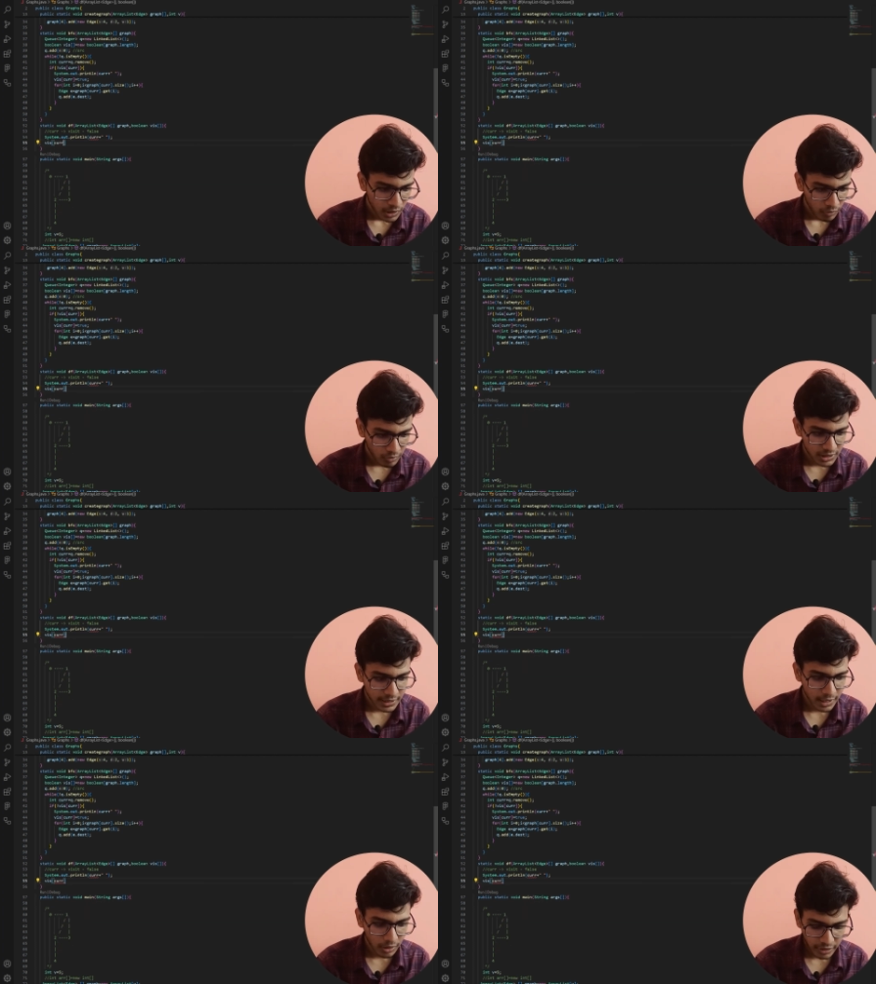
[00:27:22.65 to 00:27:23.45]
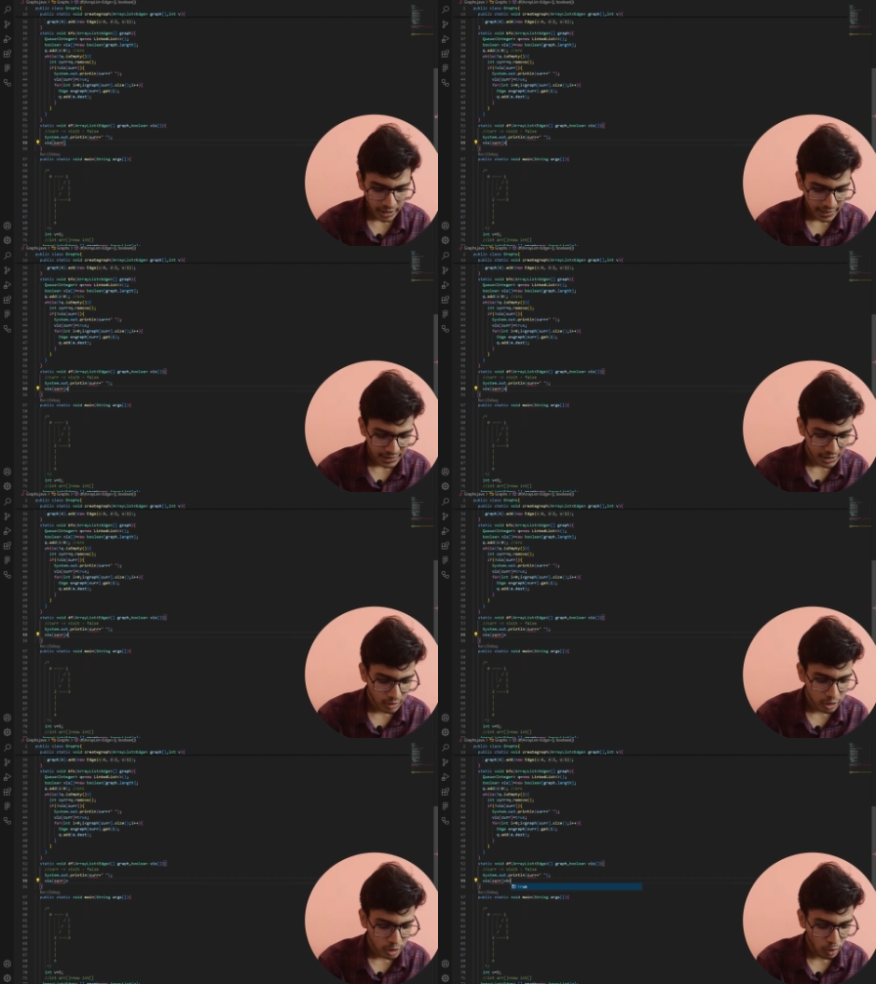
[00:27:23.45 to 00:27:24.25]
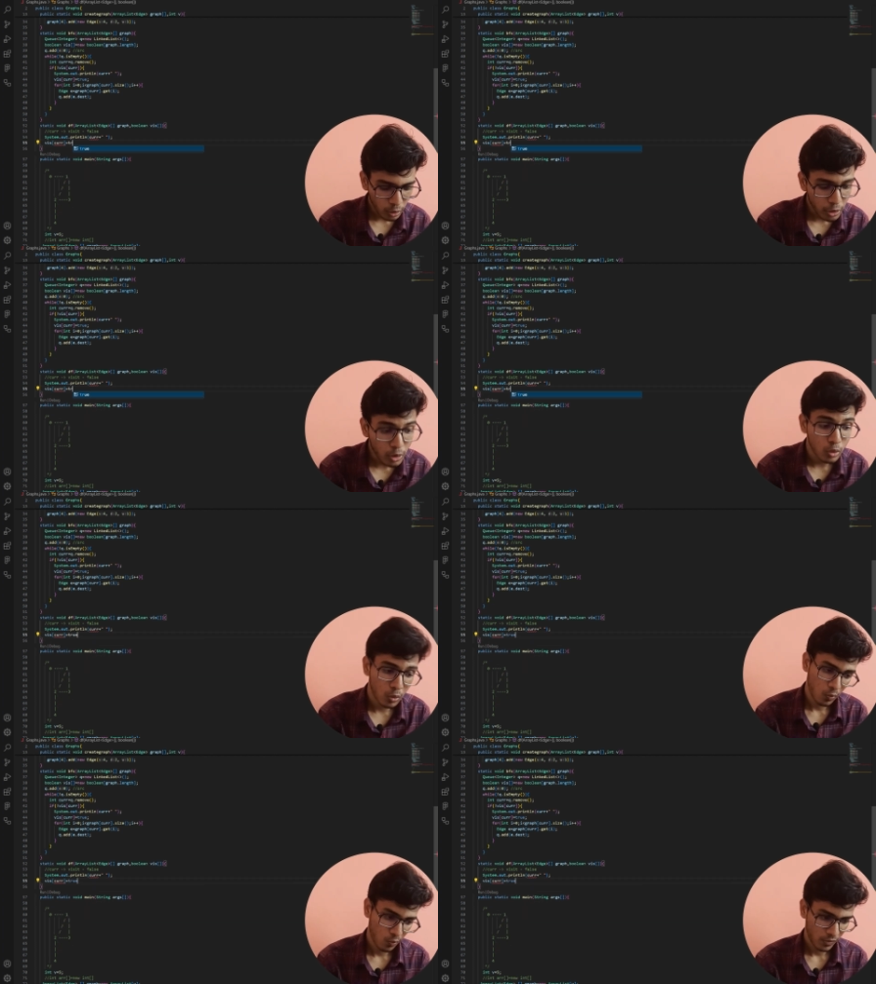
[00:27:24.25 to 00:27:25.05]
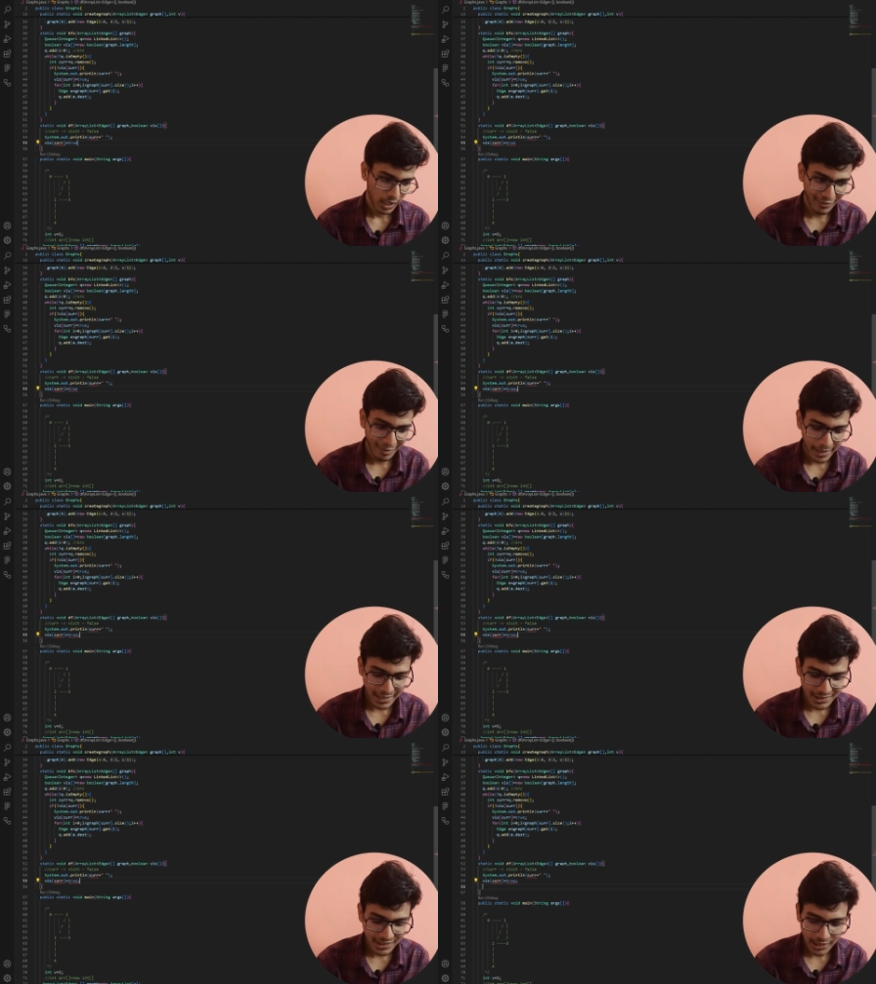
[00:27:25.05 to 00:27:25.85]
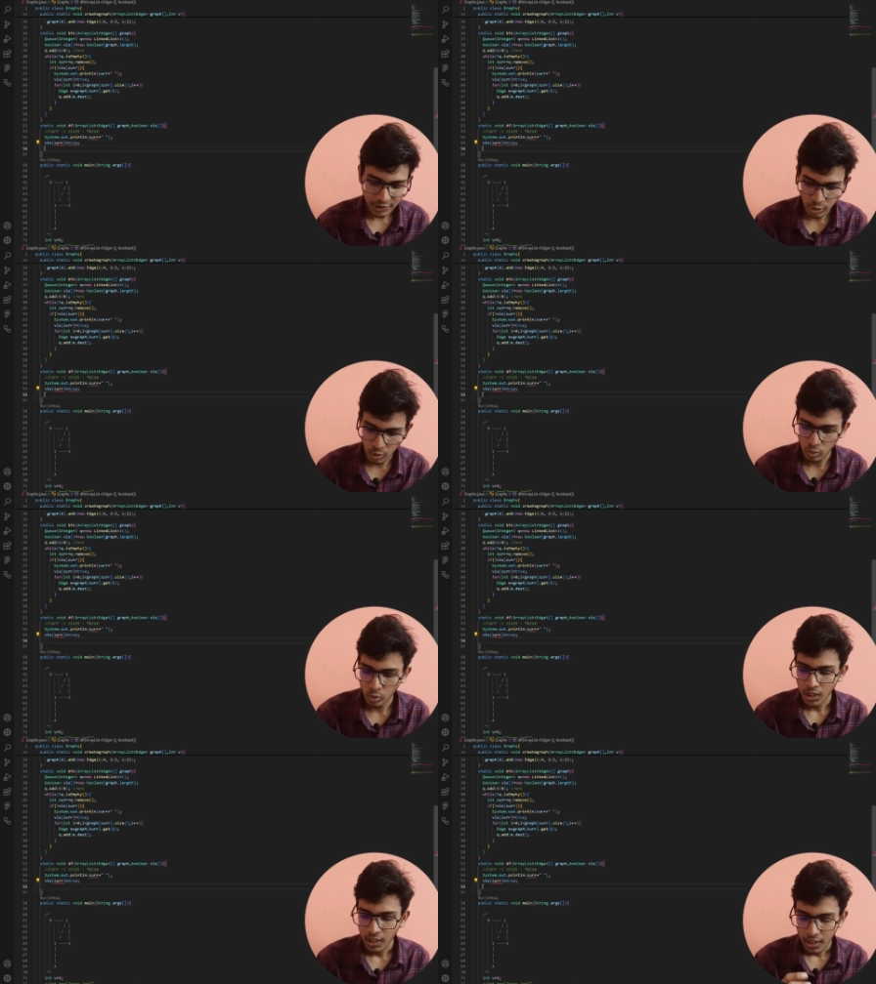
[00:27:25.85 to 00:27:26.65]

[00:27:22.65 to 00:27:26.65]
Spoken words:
Visited of current is equals to true. I will make this as true.